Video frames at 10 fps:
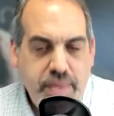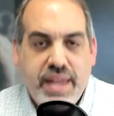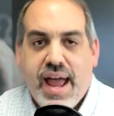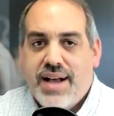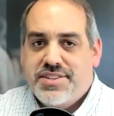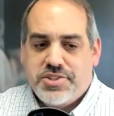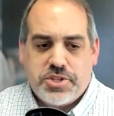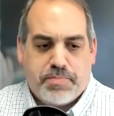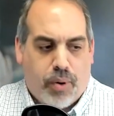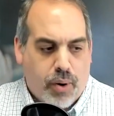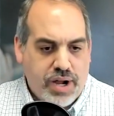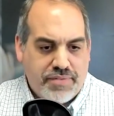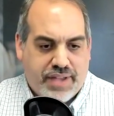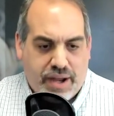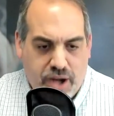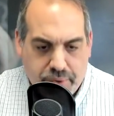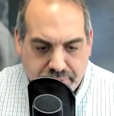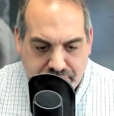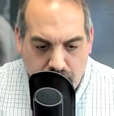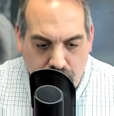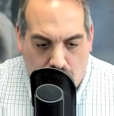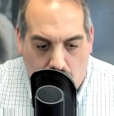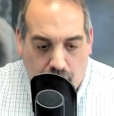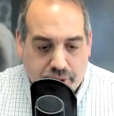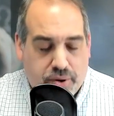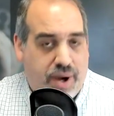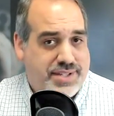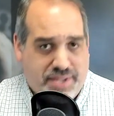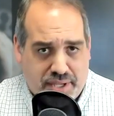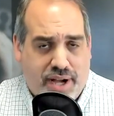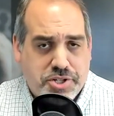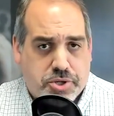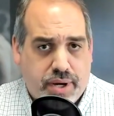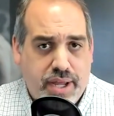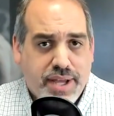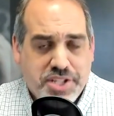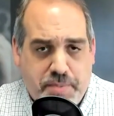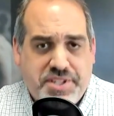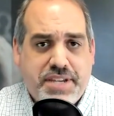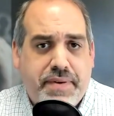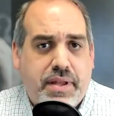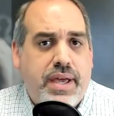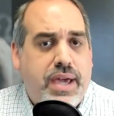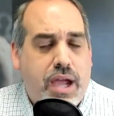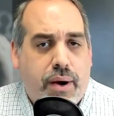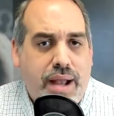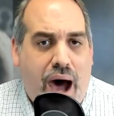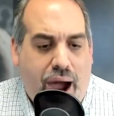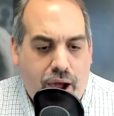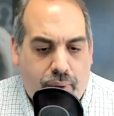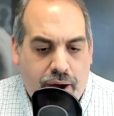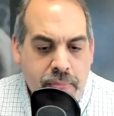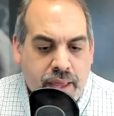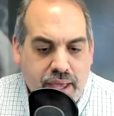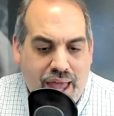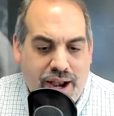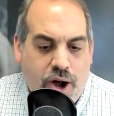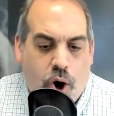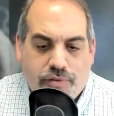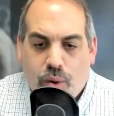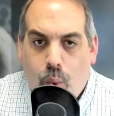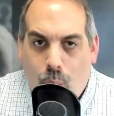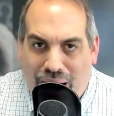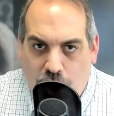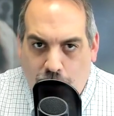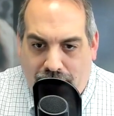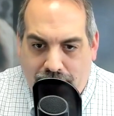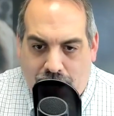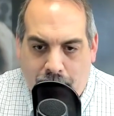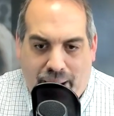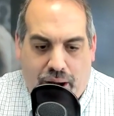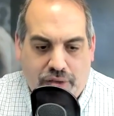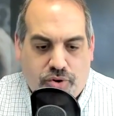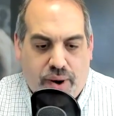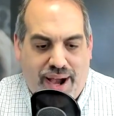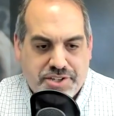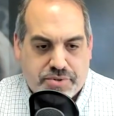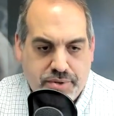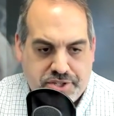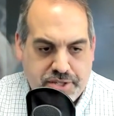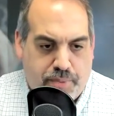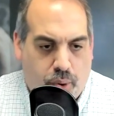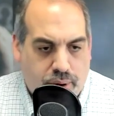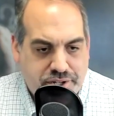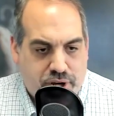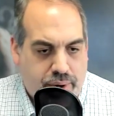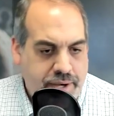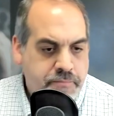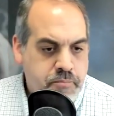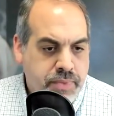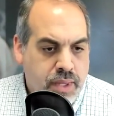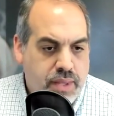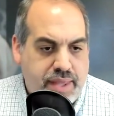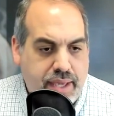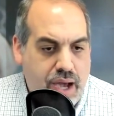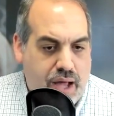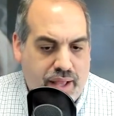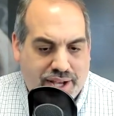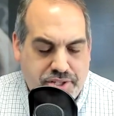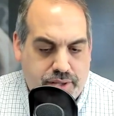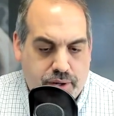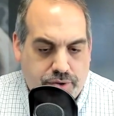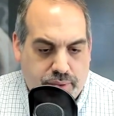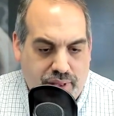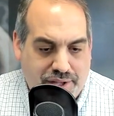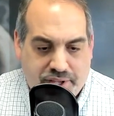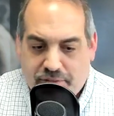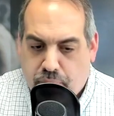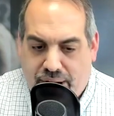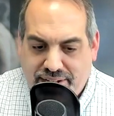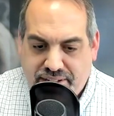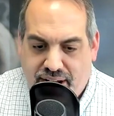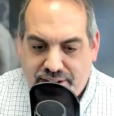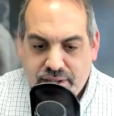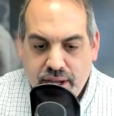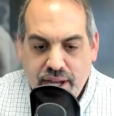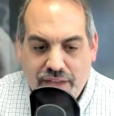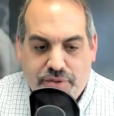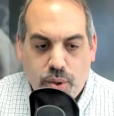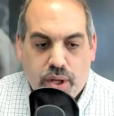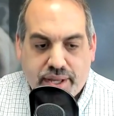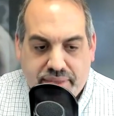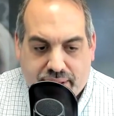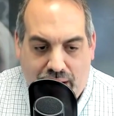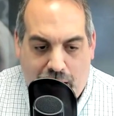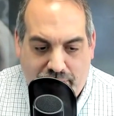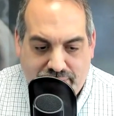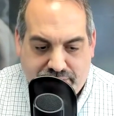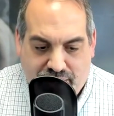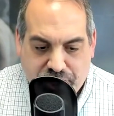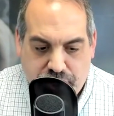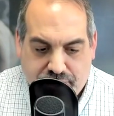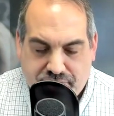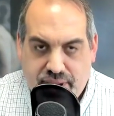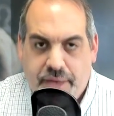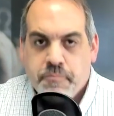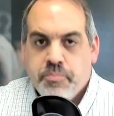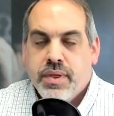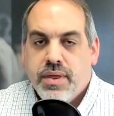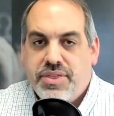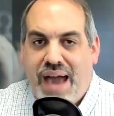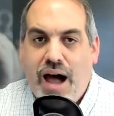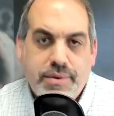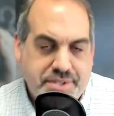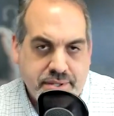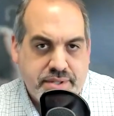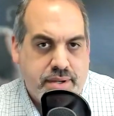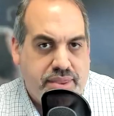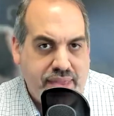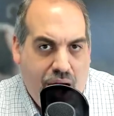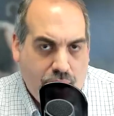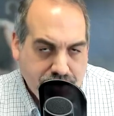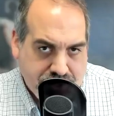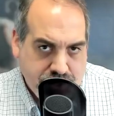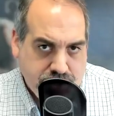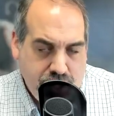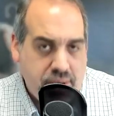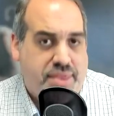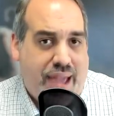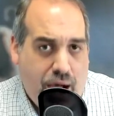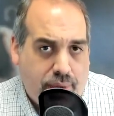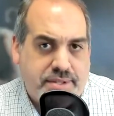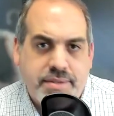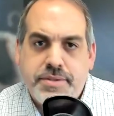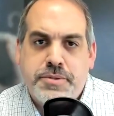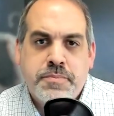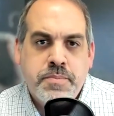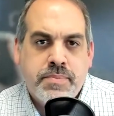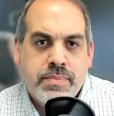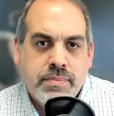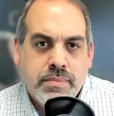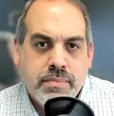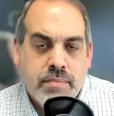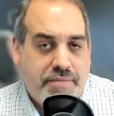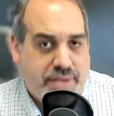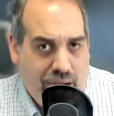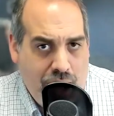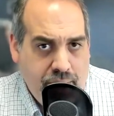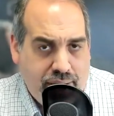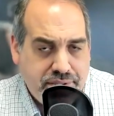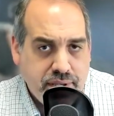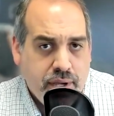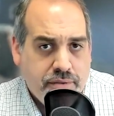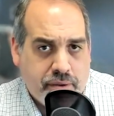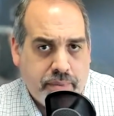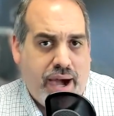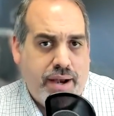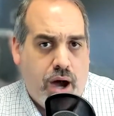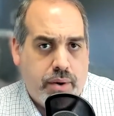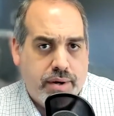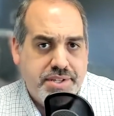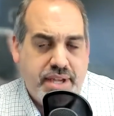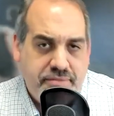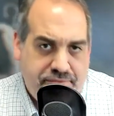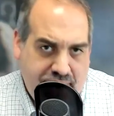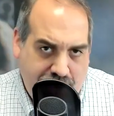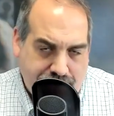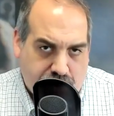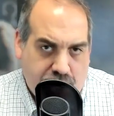It has the support of gun owners all across the country, specifically here in Iowa. Had an overwhelming amount of grassroots support during the election, during the legislative process. If you look at the comment section, you'll see thousands and thousands and thousands of comments from gun owners in favor